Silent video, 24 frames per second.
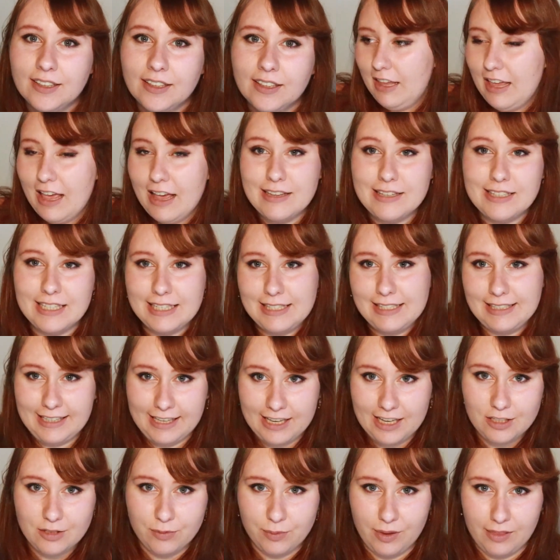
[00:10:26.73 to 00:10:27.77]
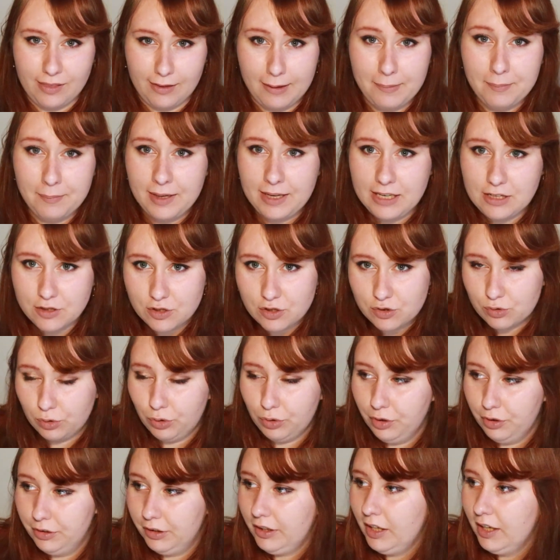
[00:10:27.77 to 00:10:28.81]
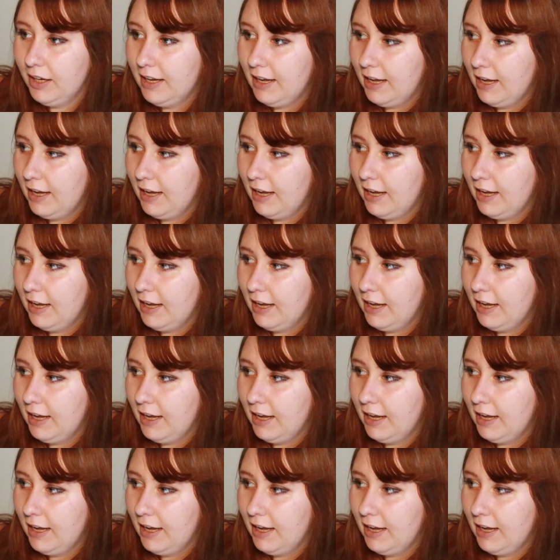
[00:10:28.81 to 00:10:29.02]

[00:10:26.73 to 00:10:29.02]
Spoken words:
He has a kid with him in a stroller,